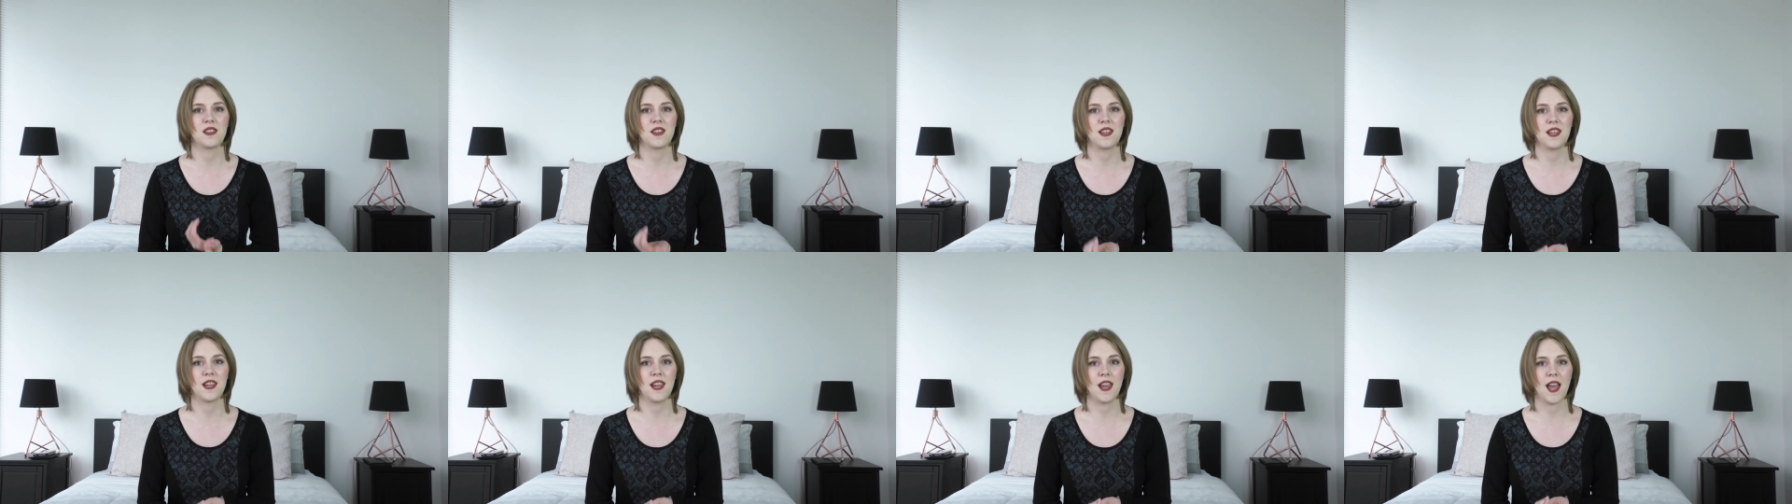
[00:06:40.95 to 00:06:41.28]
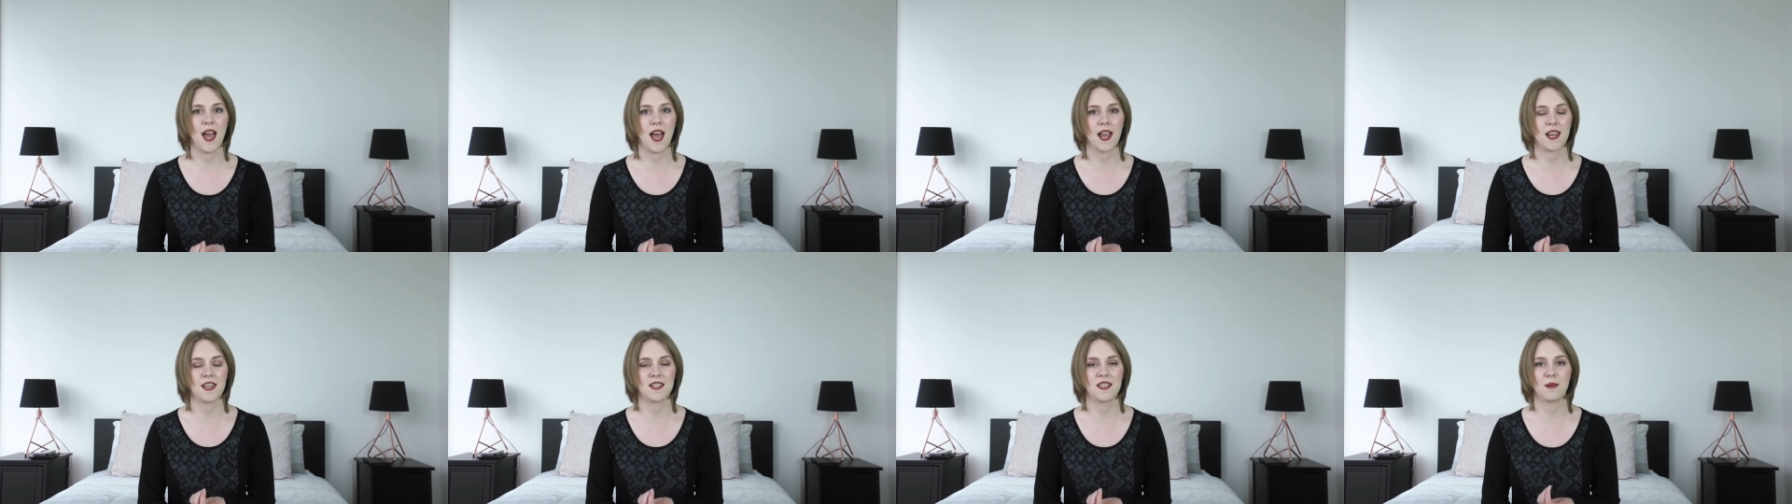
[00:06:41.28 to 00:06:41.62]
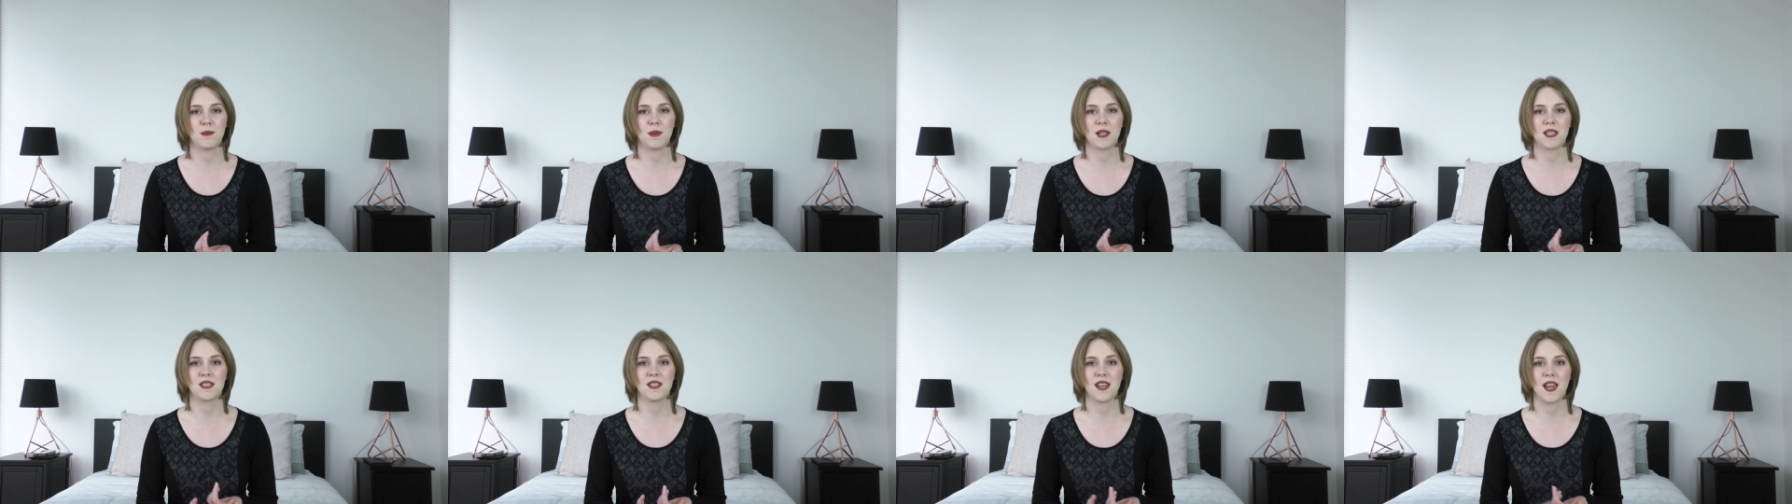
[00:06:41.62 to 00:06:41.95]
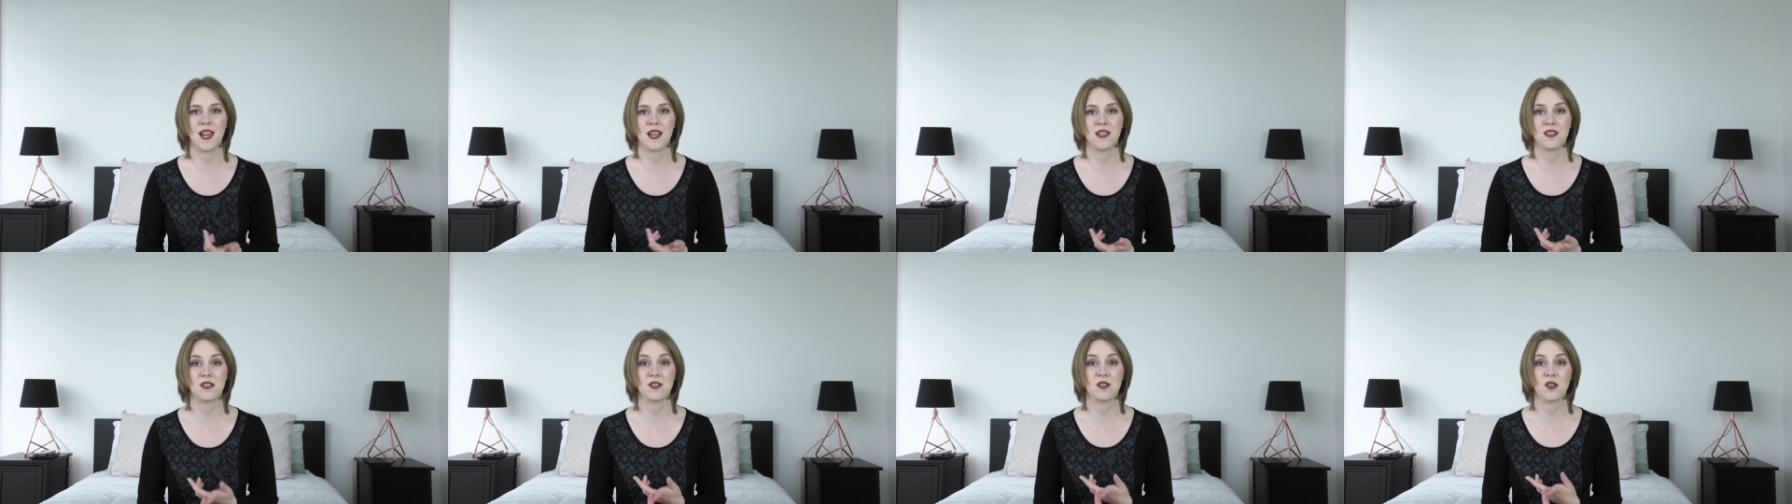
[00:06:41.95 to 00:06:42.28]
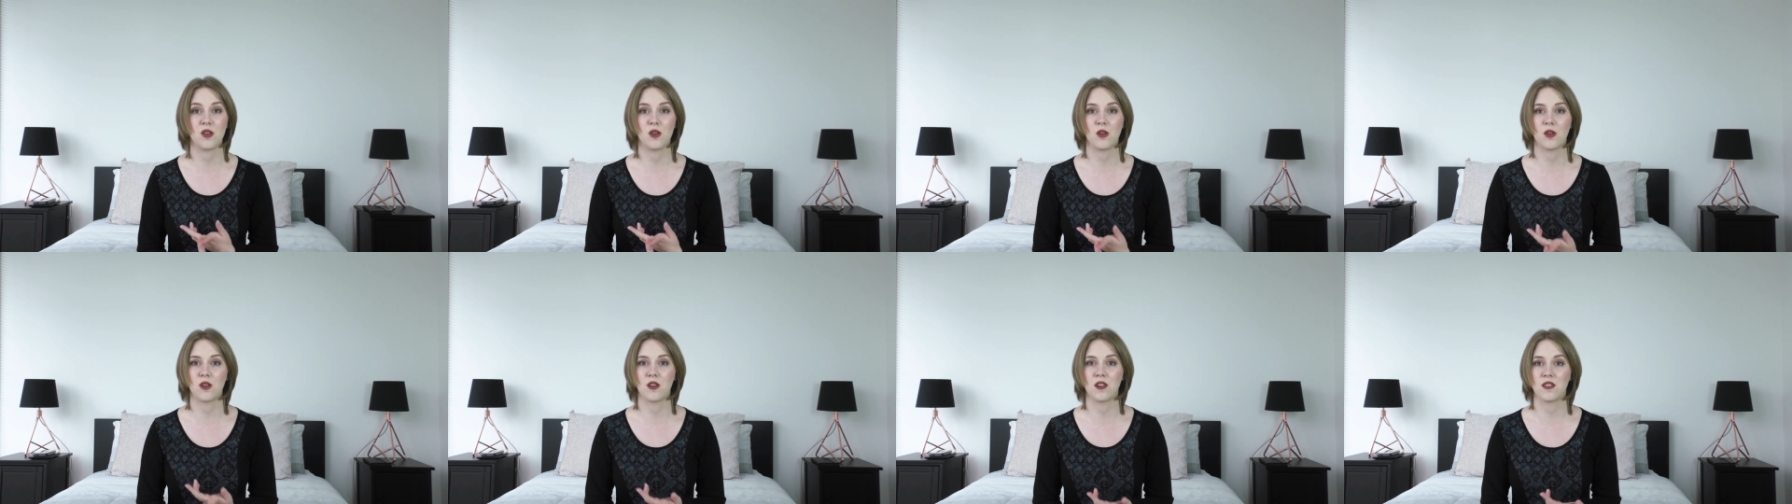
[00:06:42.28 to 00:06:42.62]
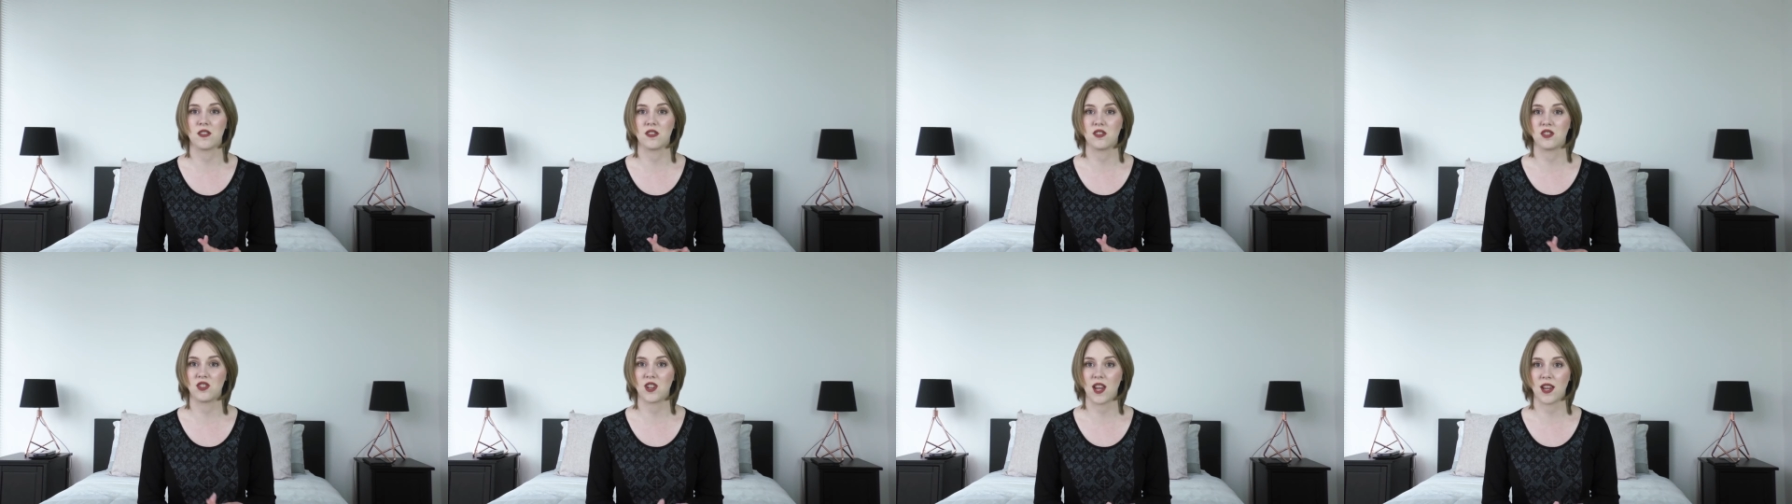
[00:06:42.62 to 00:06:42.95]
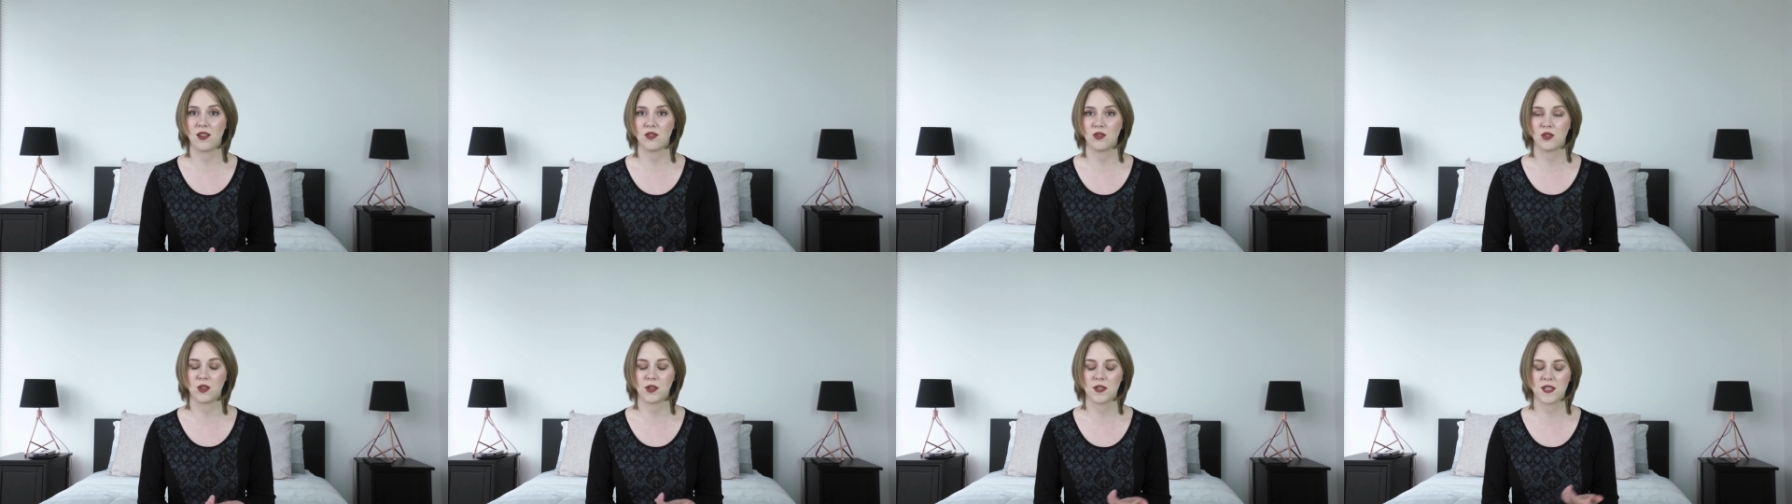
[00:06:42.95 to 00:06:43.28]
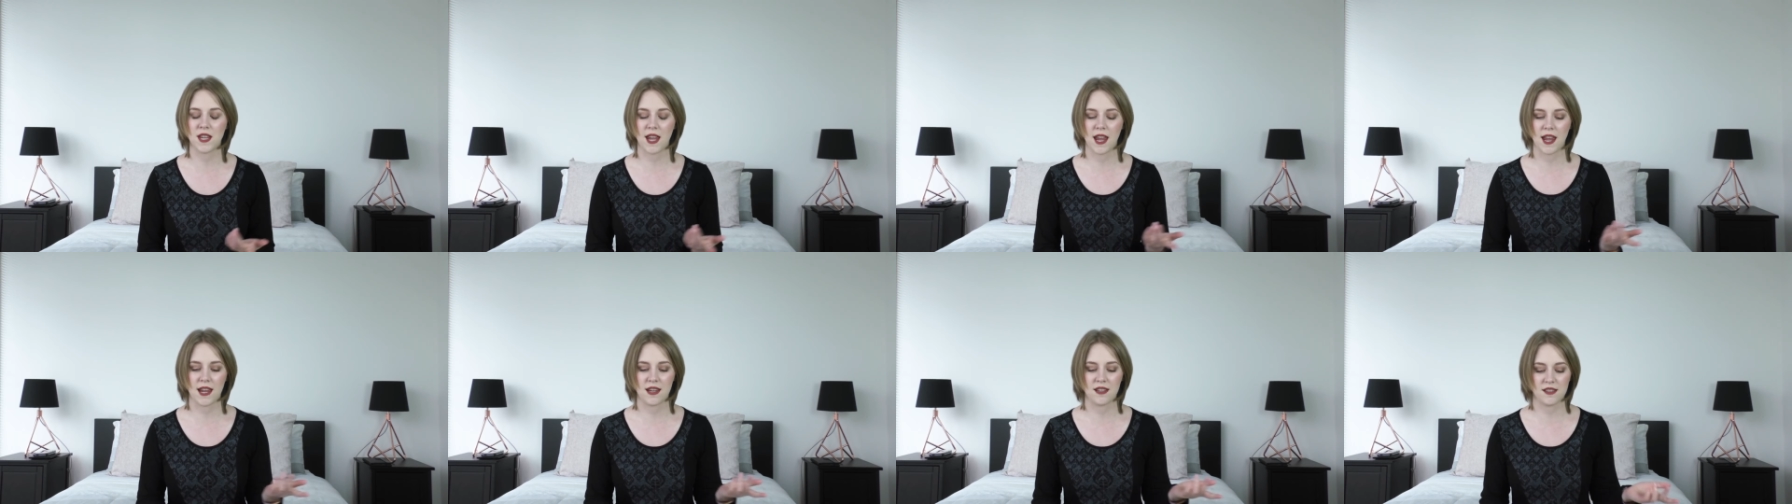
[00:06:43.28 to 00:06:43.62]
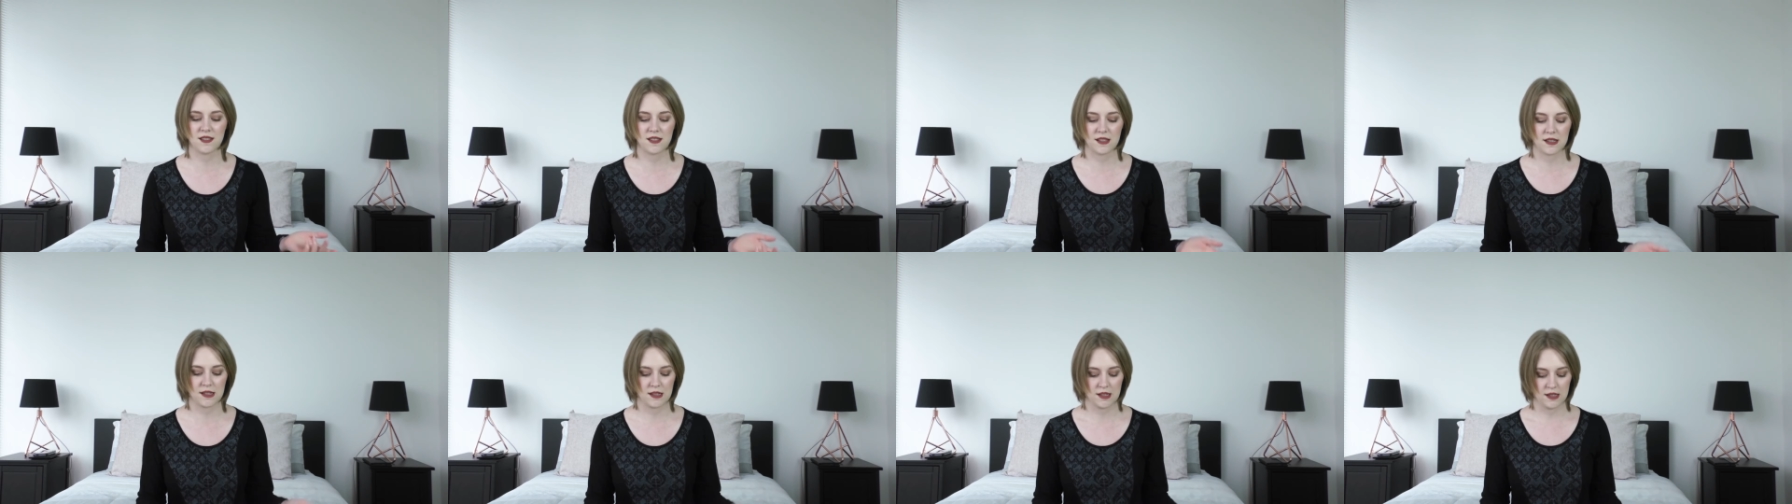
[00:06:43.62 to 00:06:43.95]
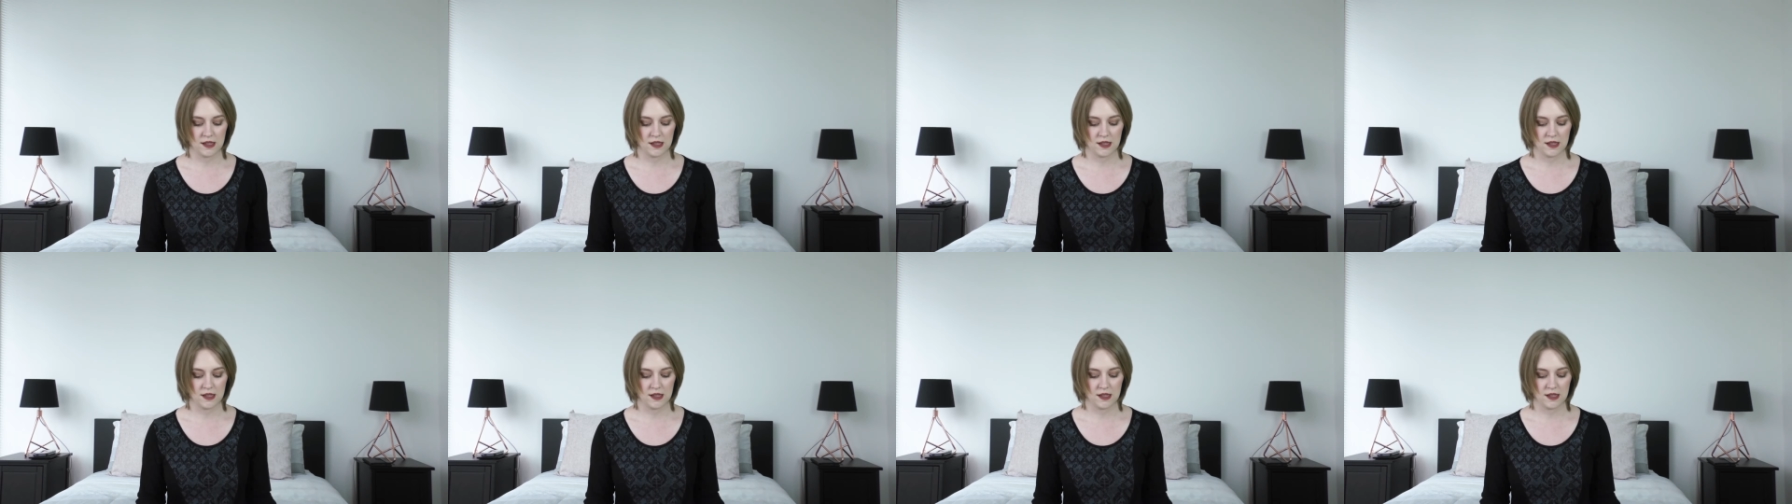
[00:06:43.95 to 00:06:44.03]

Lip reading: the academic test or the general test.